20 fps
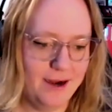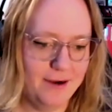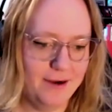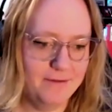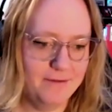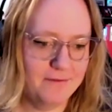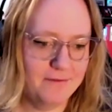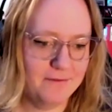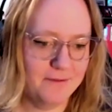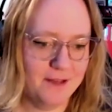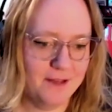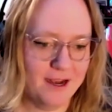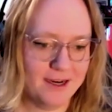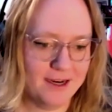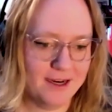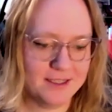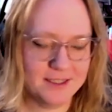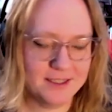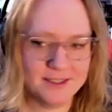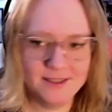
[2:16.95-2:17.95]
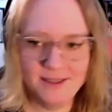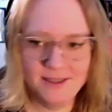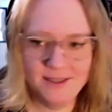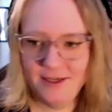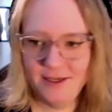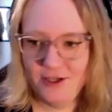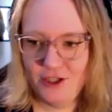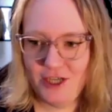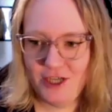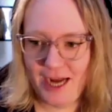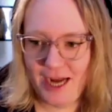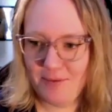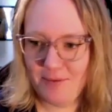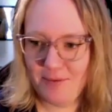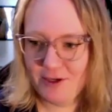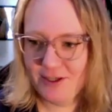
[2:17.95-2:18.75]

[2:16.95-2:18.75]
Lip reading: Flux, Chapter